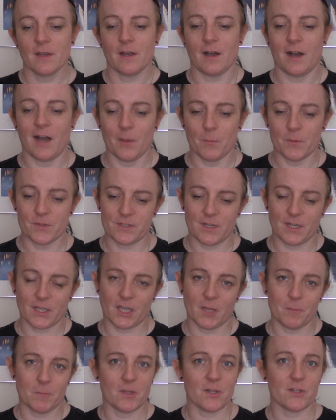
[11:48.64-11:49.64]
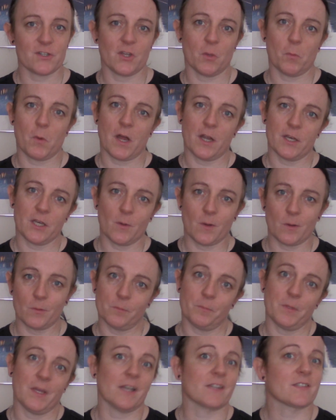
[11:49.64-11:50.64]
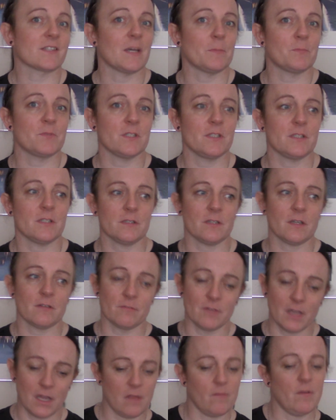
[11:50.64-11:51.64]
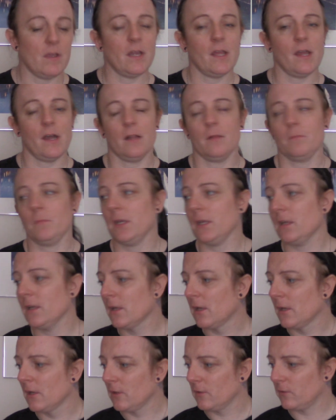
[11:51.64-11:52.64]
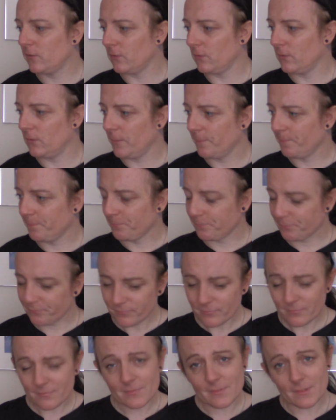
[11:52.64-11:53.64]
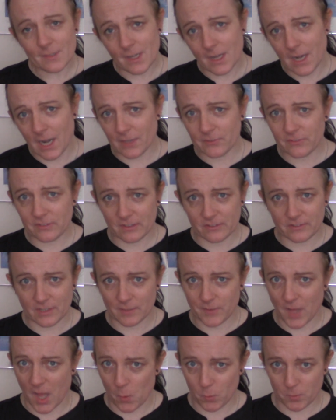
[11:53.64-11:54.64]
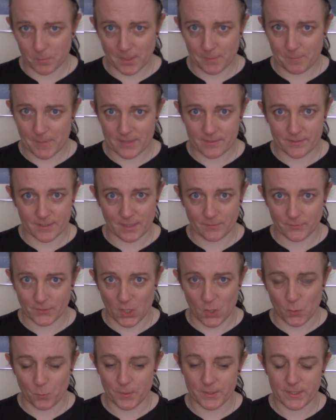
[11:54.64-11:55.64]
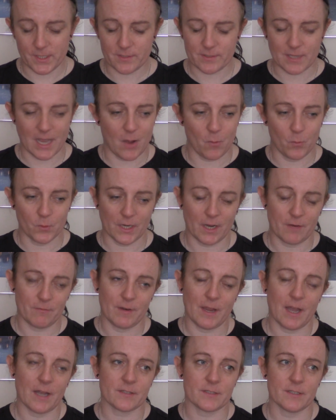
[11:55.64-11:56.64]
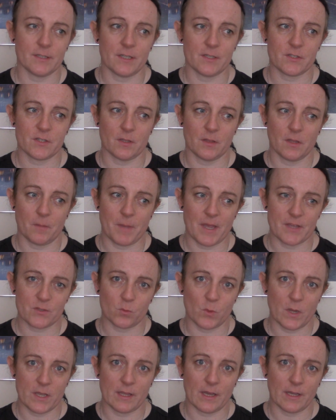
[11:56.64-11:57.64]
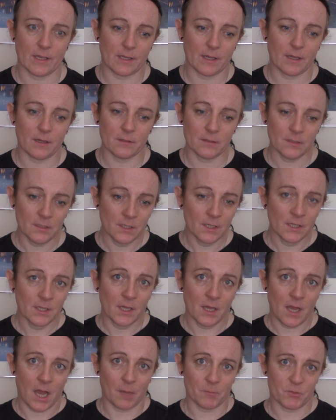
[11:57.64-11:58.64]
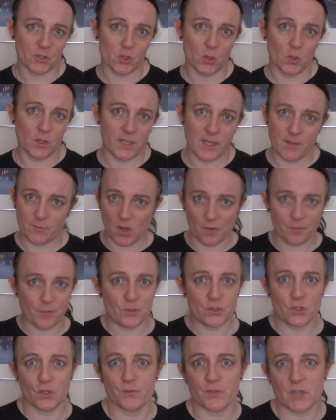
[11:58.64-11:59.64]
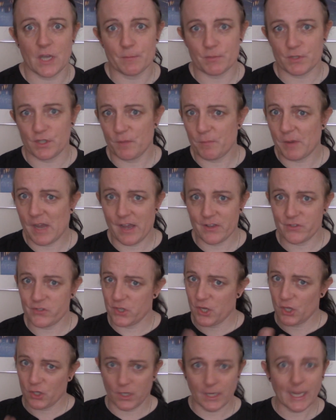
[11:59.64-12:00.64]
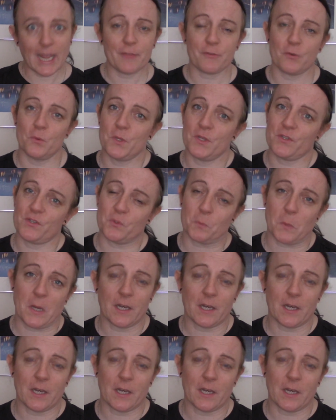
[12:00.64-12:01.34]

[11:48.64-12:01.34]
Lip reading: I was in a community where I knew I would be accepted, and that really, really helped me. So ask yourself, how would my best self cope with this? How would I react in this in the best way that I can? I'm sure that you've got through tough times in the past, and you're going to get through this as well.